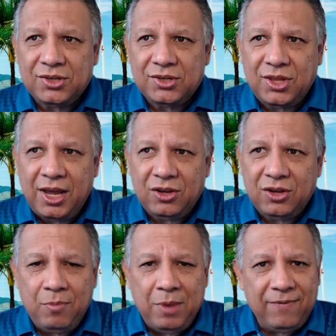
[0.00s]
just
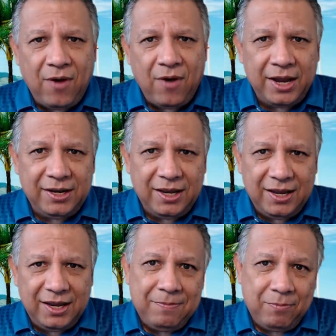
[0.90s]
that you may find
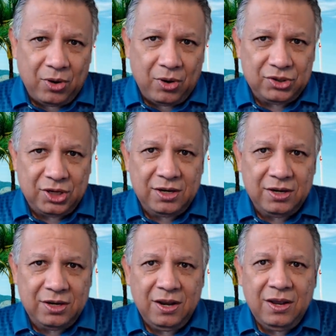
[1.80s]
in
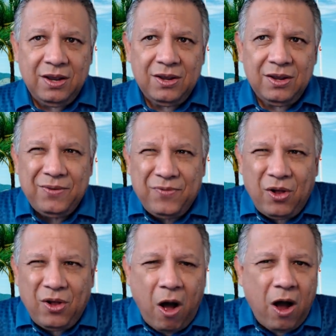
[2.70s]
person, you
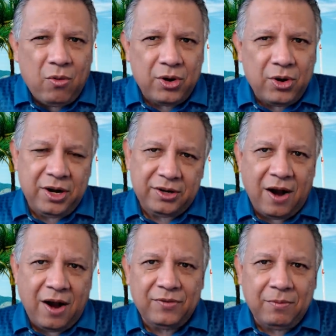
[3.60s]
feel awkward and
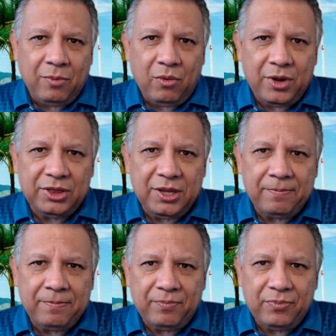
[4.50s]
uncomfortable with
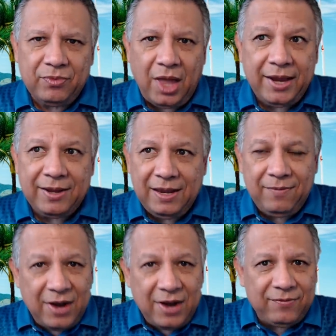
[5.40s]
them, like
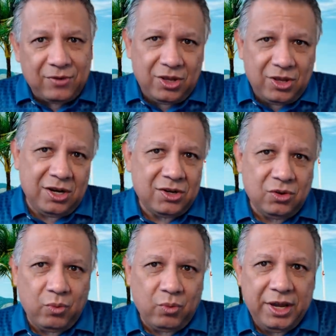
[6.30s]
even after the
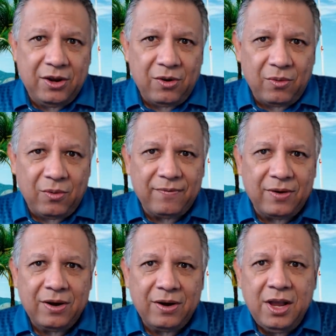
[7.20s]
initial week or
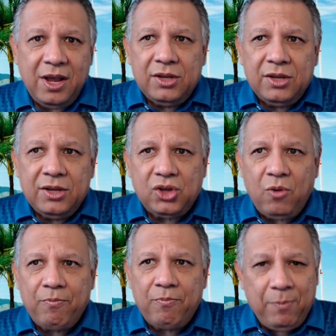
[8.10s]
whatever.
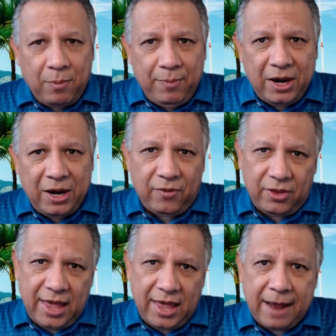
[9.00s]
So be prepared
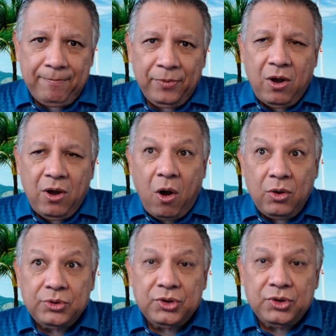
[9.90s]
for that.
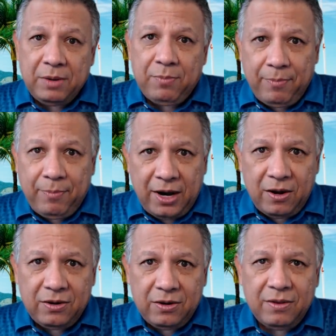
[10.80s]
Also be
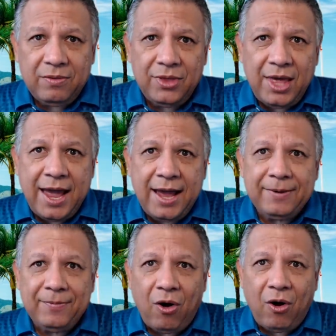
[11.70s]
prepared
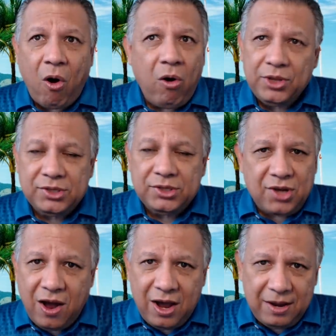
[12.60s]
that all this
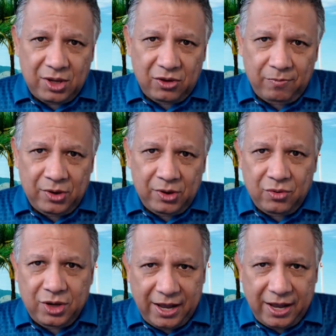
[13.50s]
time that you've been
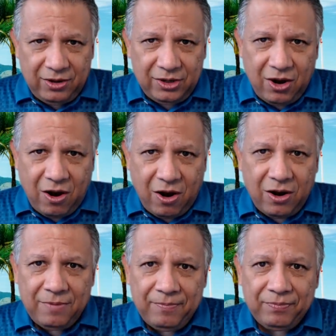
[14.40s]
doing the L D
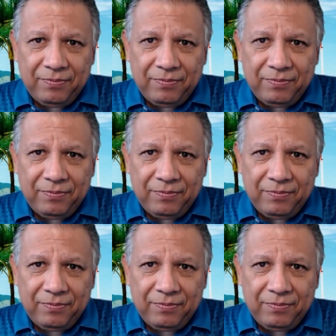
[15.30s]
R,